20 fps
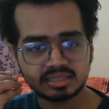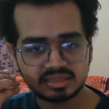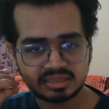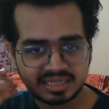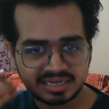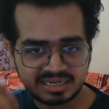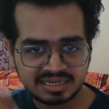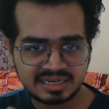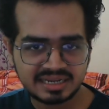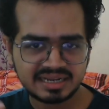
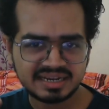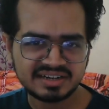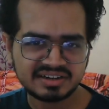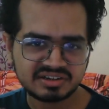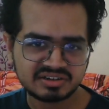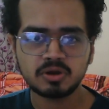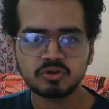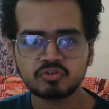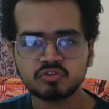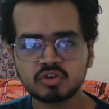then it
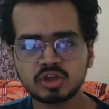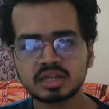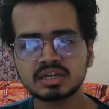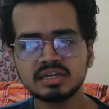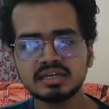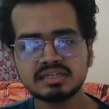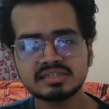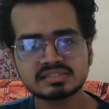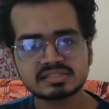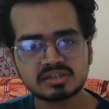
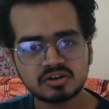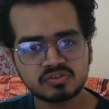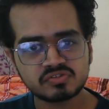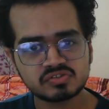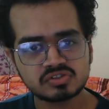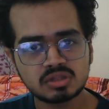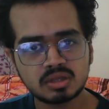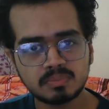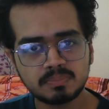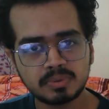perfectly serves
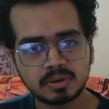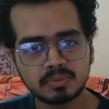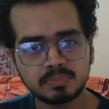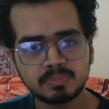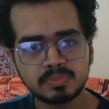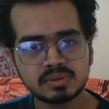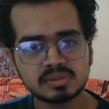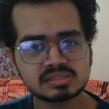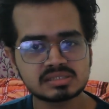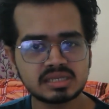the
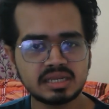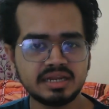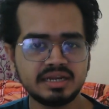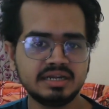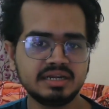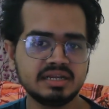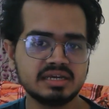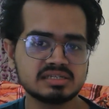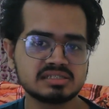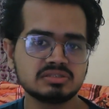purpose.
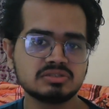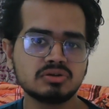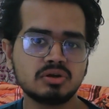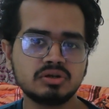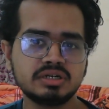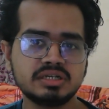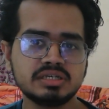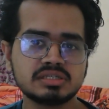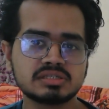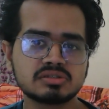It does
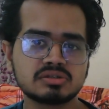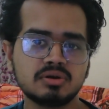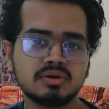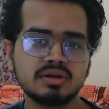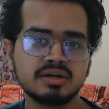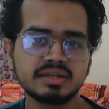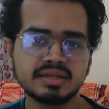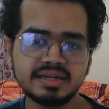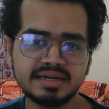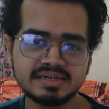not
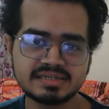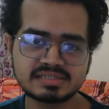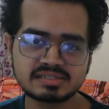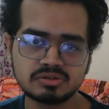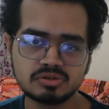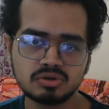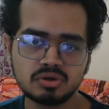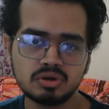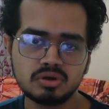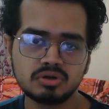distort, it's
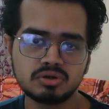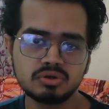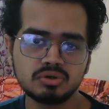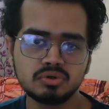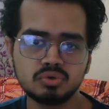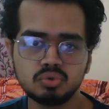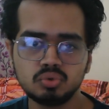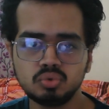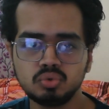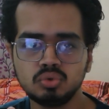not
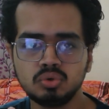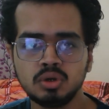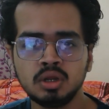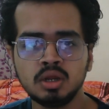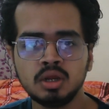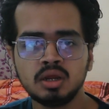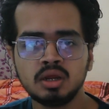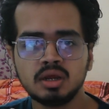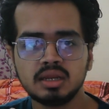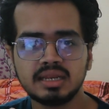too
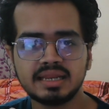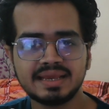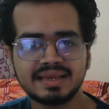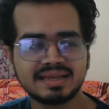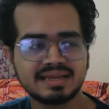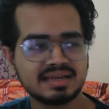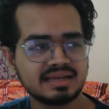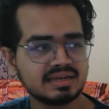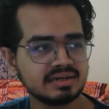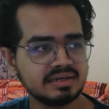like
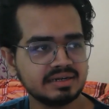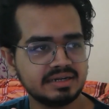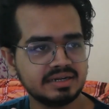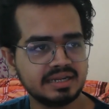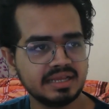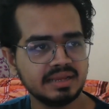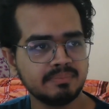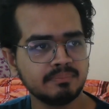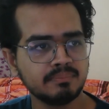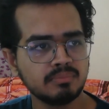
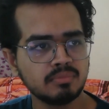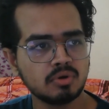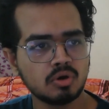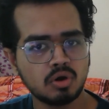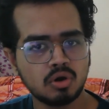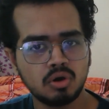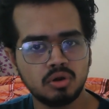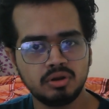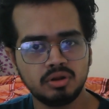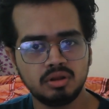dim,
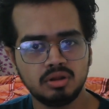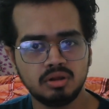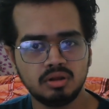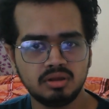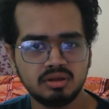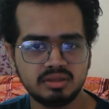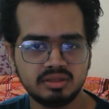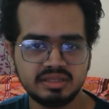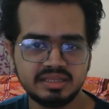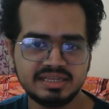or
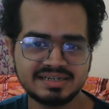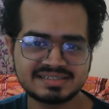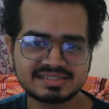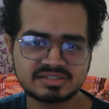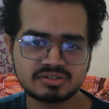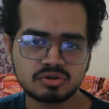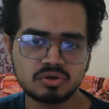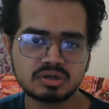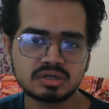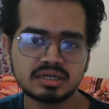it's
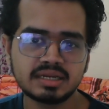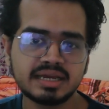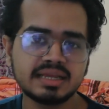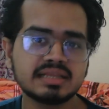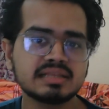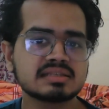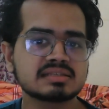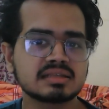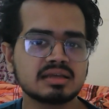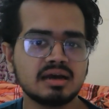not like
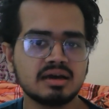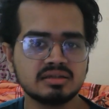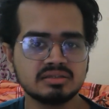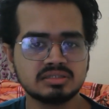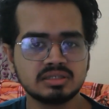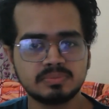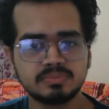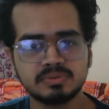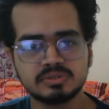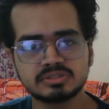
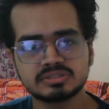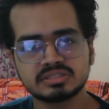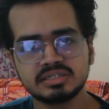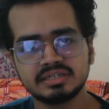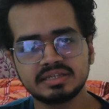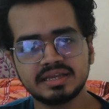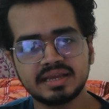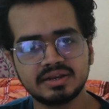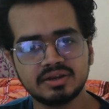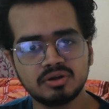other
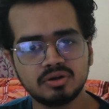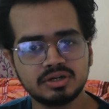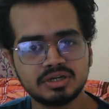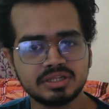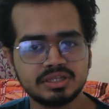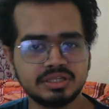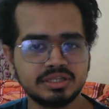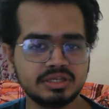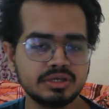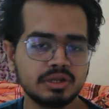person cannot
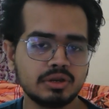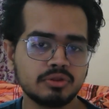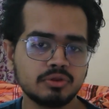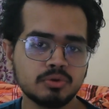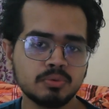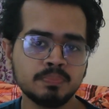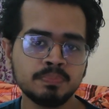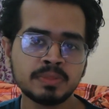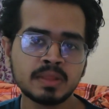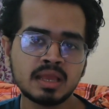hear you.